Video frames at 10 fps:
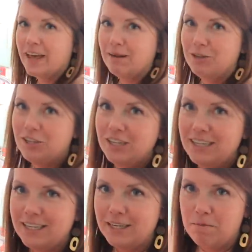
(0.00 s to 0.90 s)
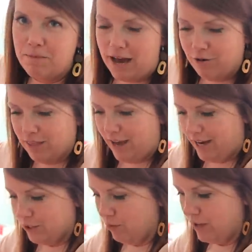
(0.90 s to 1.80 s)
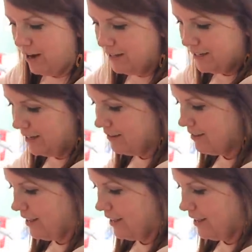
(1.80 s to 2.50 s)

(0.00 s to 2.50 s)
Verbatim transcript: I'm just gonna dump out the actual contents.